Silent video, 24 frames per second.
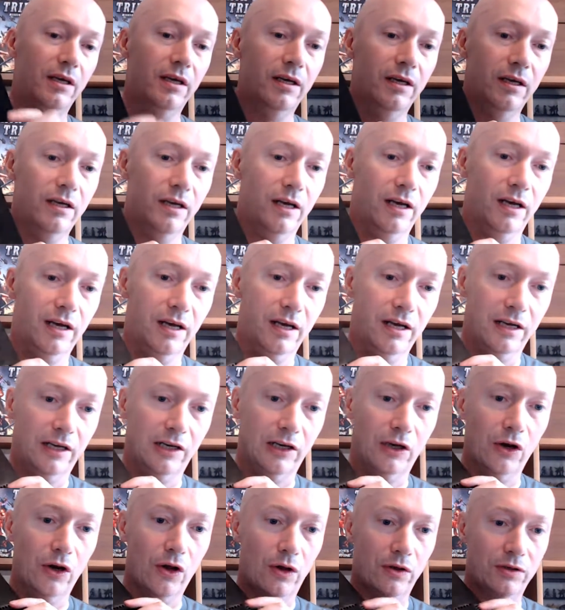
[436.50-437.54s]

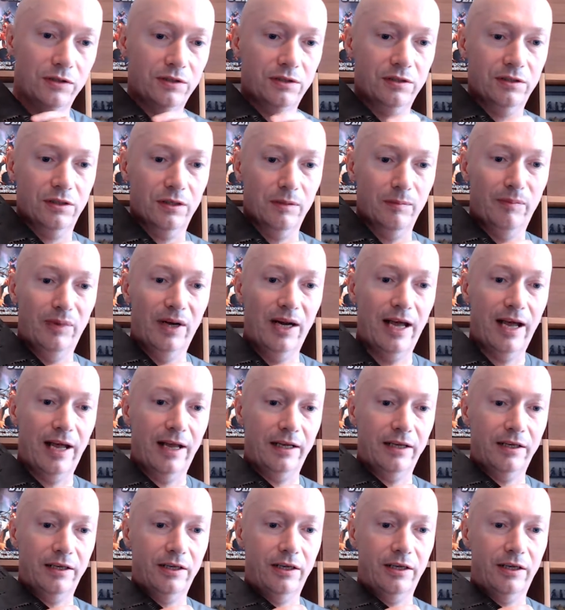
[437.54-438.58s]
gloss
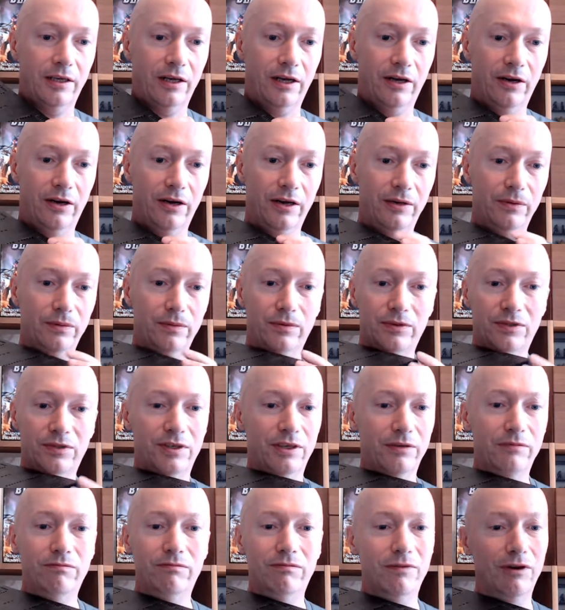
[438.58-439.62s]
black. I was
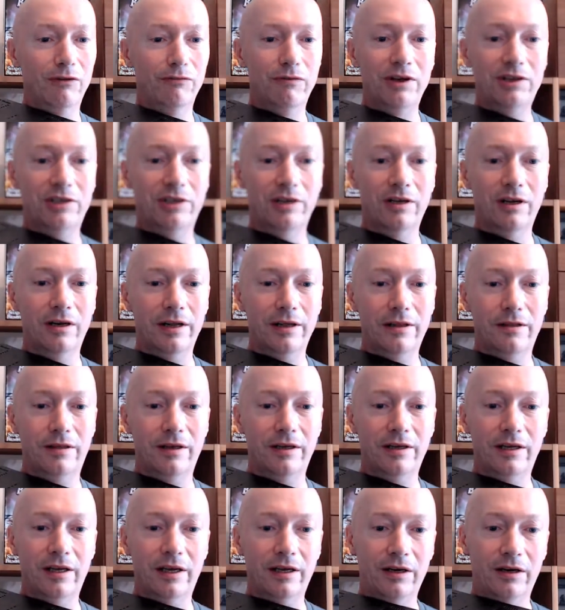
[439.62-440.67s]
originally
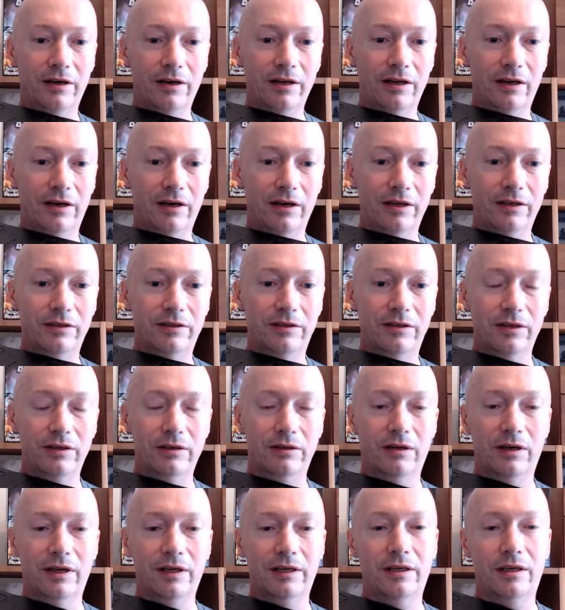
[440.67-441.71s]
thinking I'd
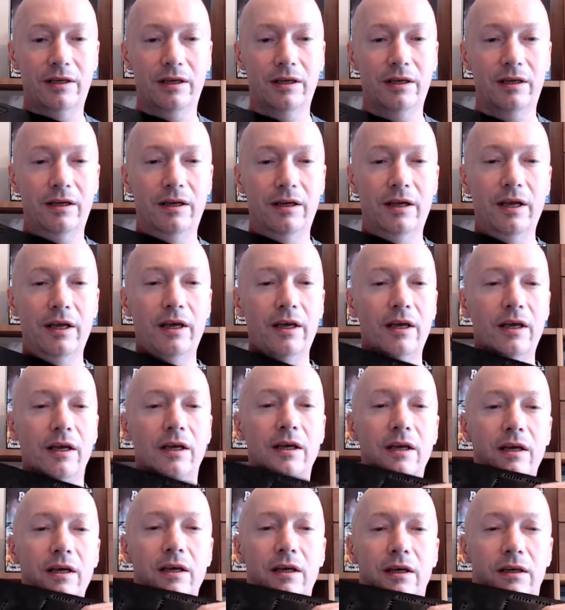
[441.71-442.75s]
do like a
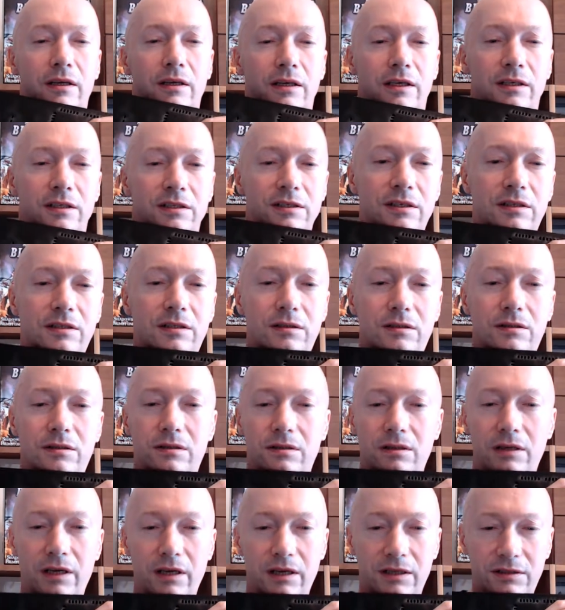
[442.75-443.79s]

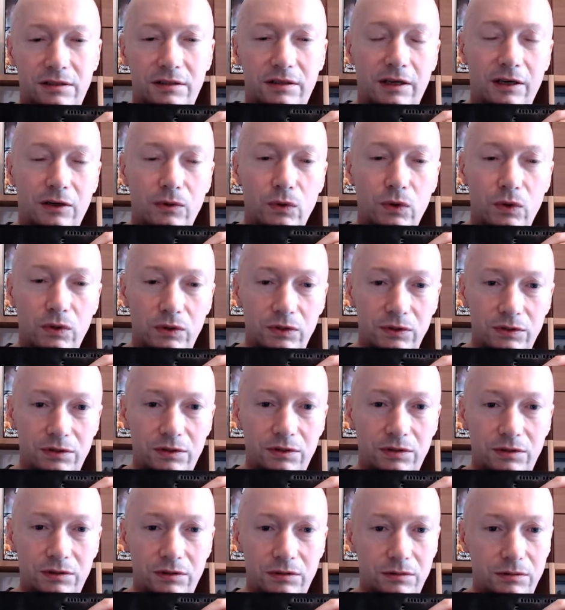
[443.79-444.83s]
Star
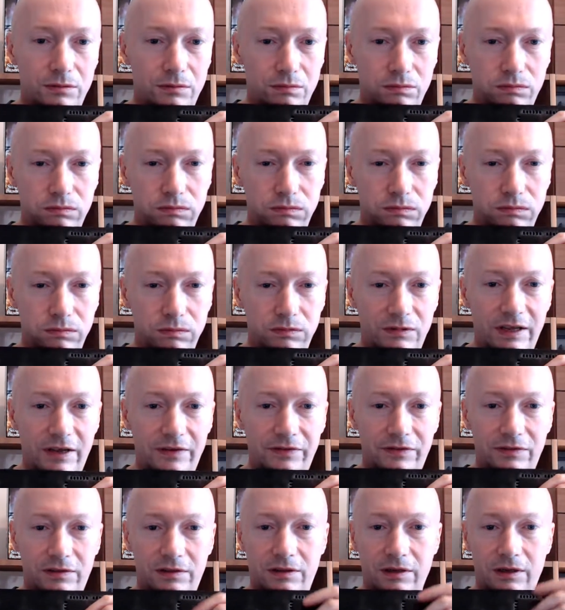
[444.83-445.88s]
Wars Death
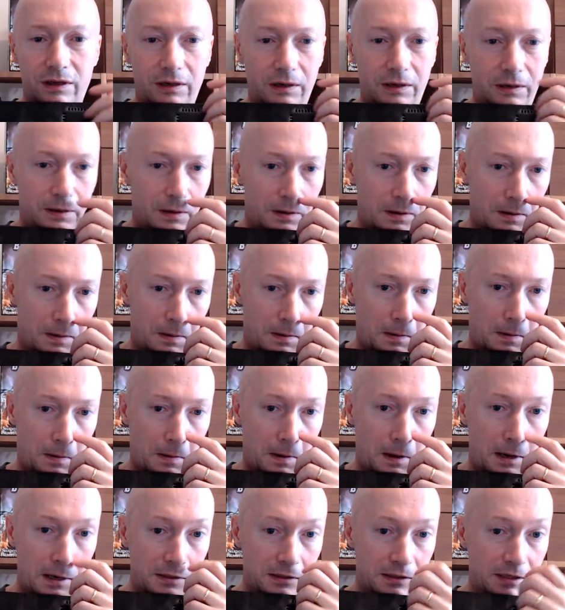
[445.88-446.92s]
Star
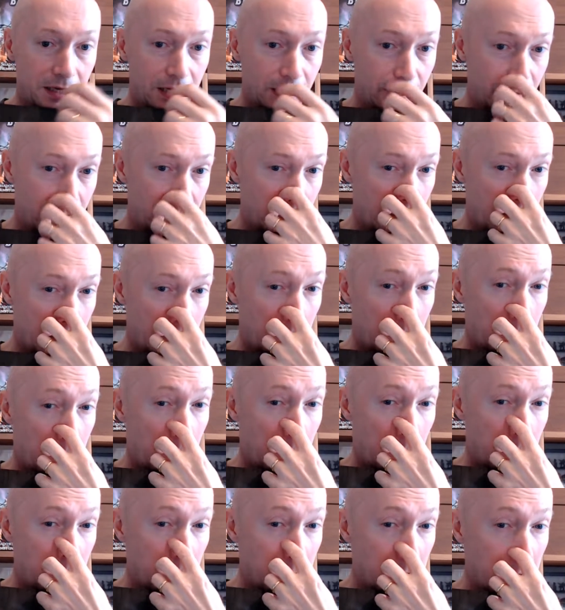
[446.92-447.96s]
interior
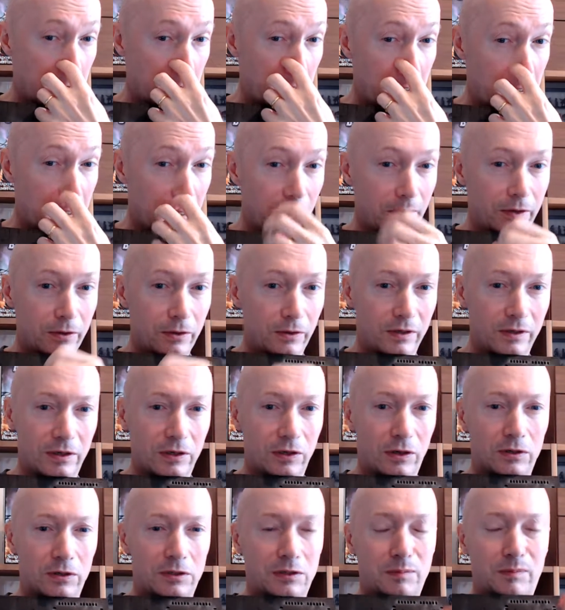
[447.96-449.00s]
kind of, you know, they got the
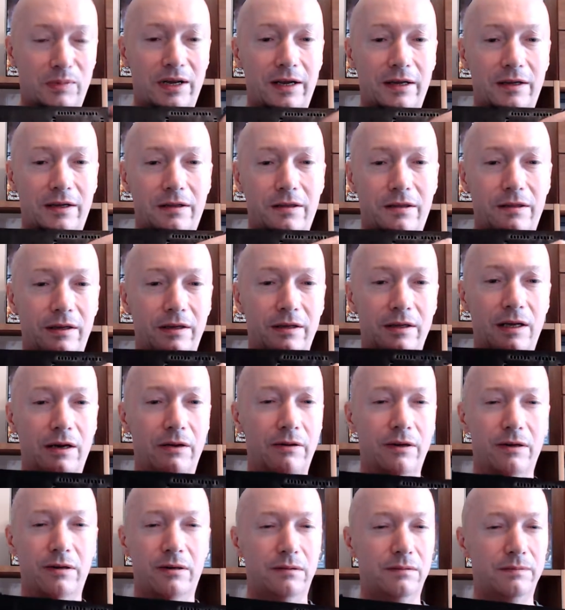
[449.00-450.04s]
gloss black thing
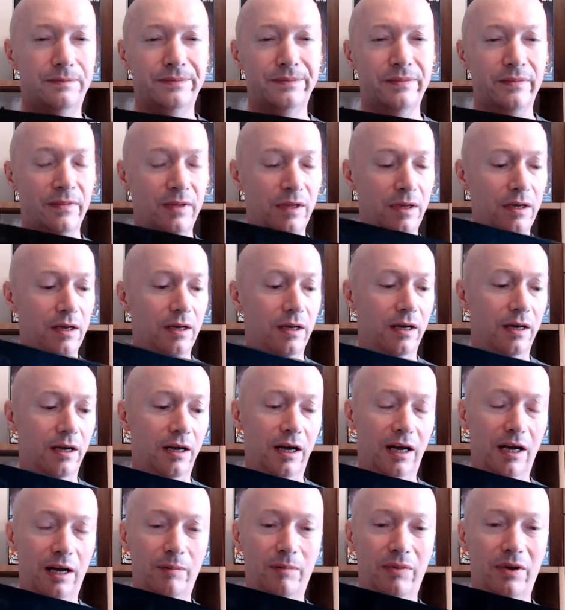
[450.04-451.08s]
going on,
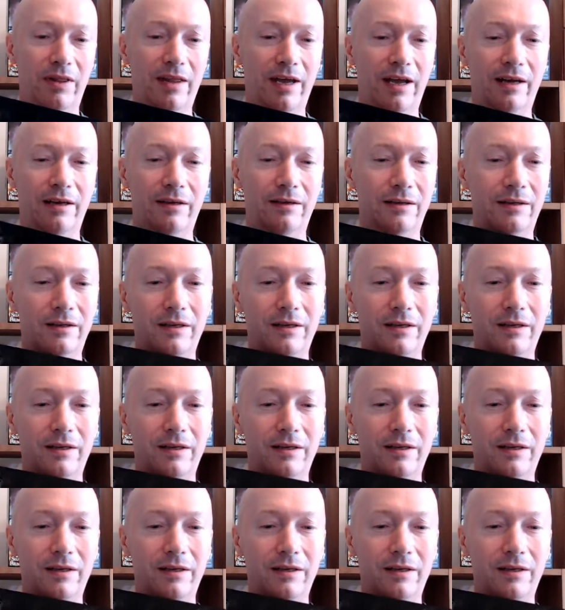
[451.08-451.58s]
but then